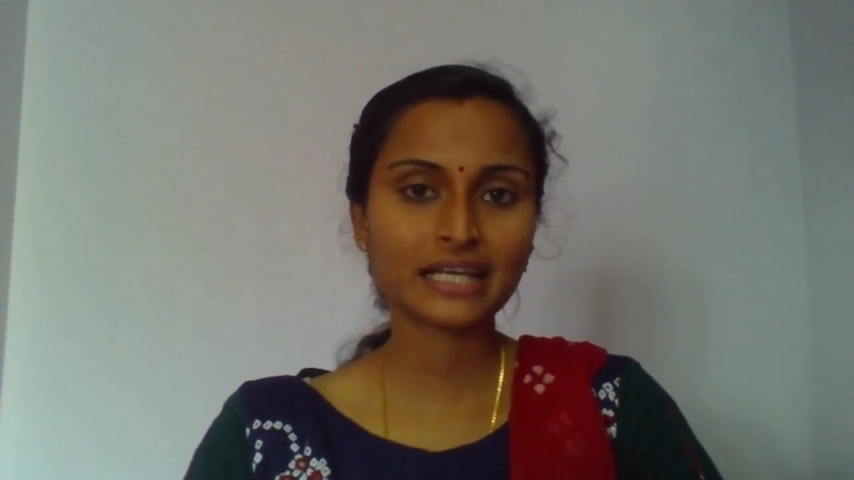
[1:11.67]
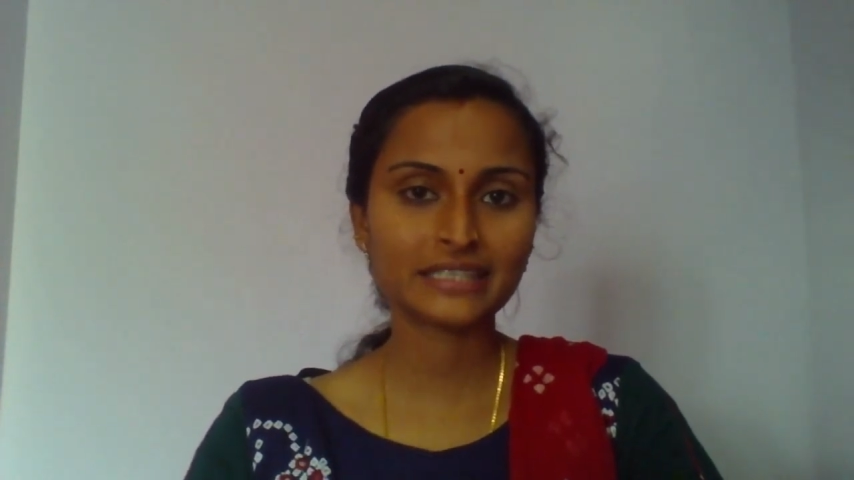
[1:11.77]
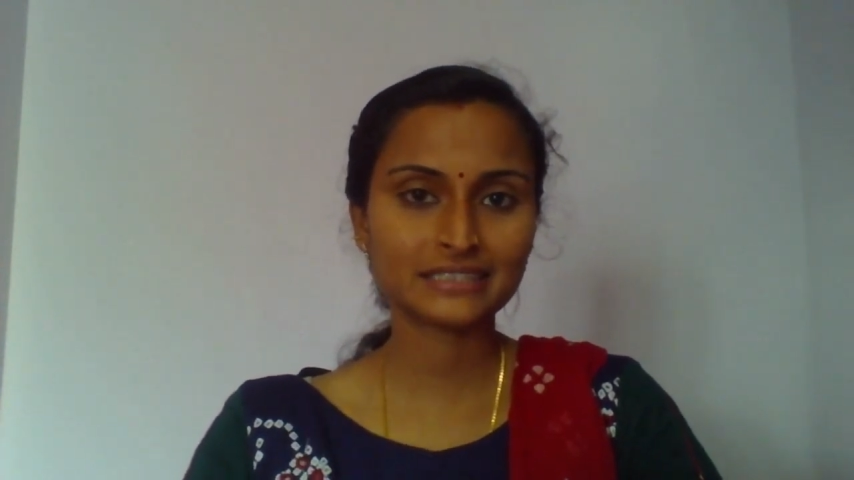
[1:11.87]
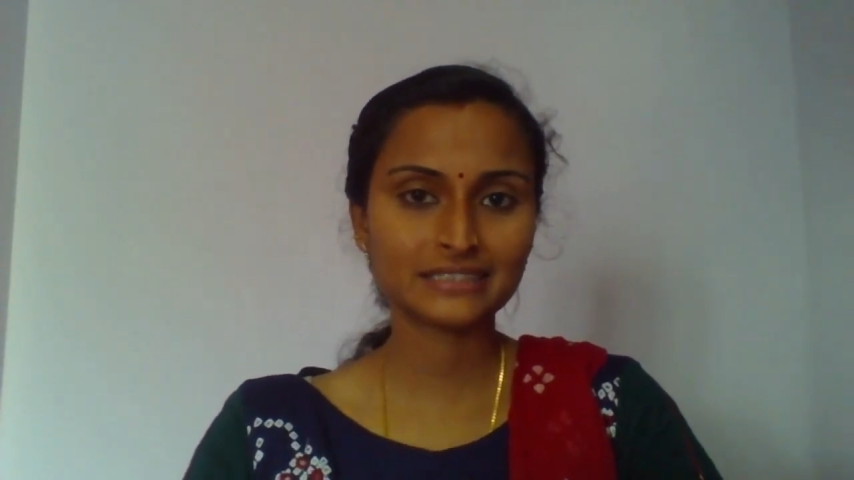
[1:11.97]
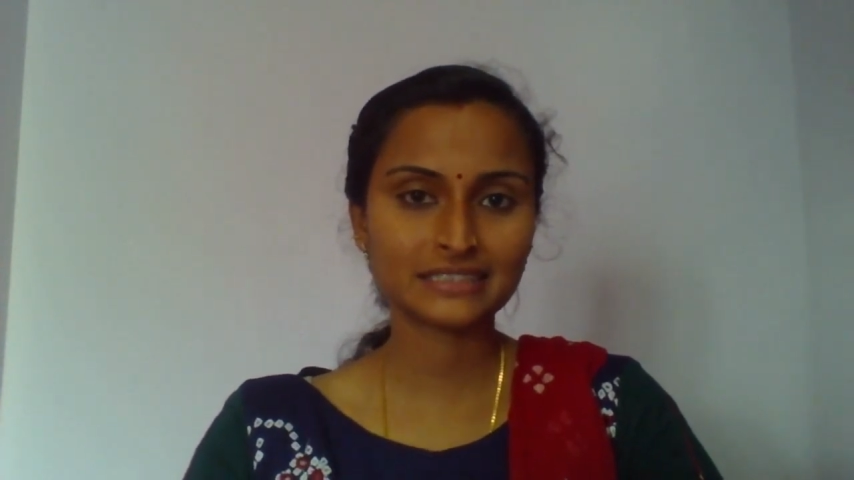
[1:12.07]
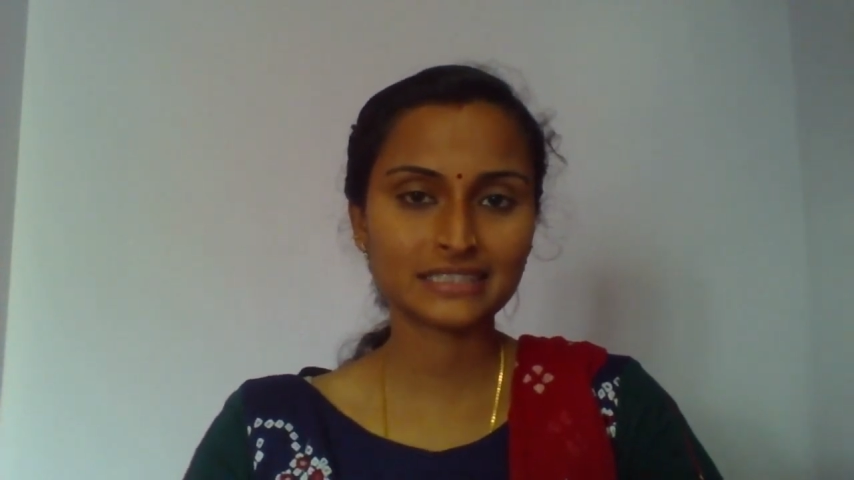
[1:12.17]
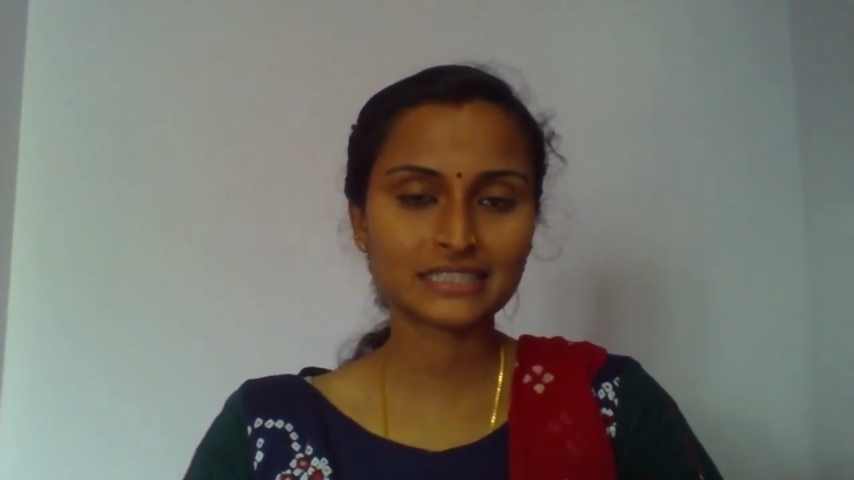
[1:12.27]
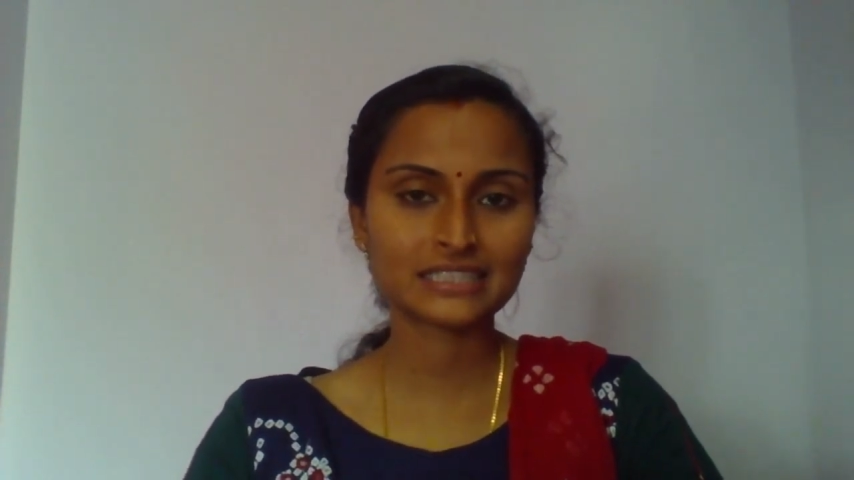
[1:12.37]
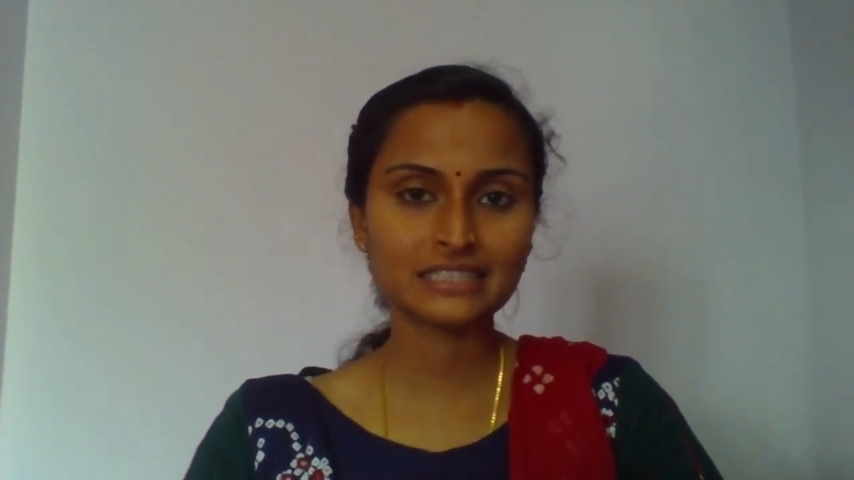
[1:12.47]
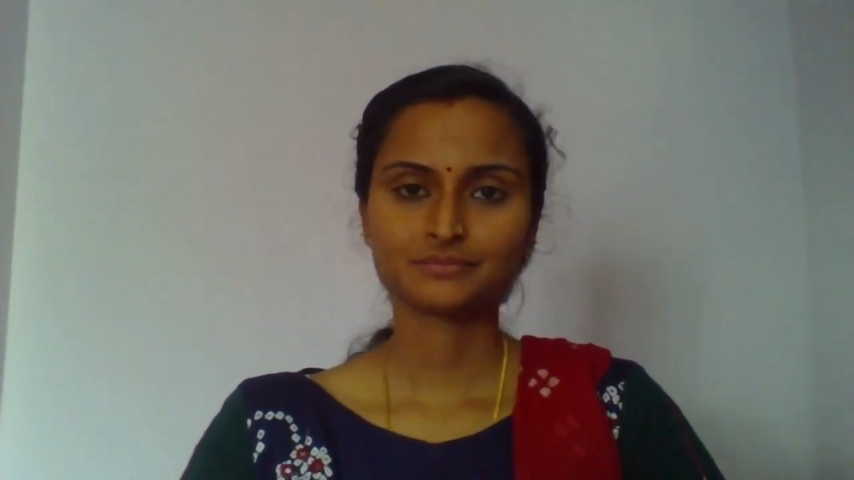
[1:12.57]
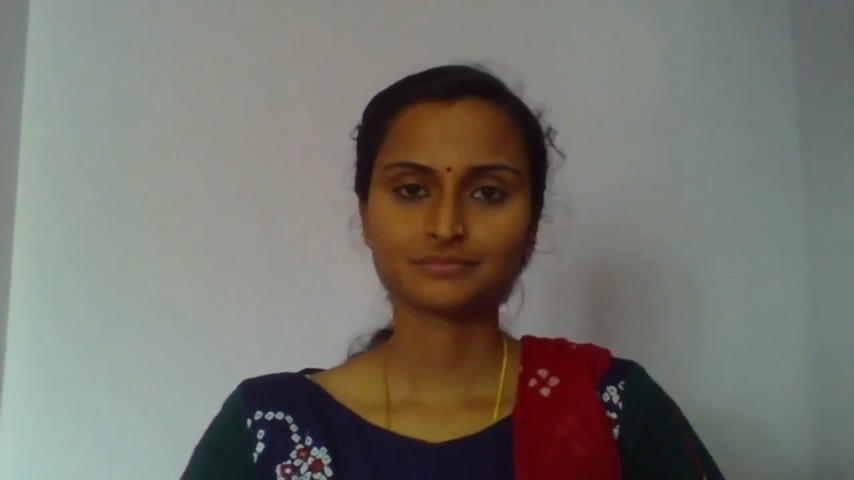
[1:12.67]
under GST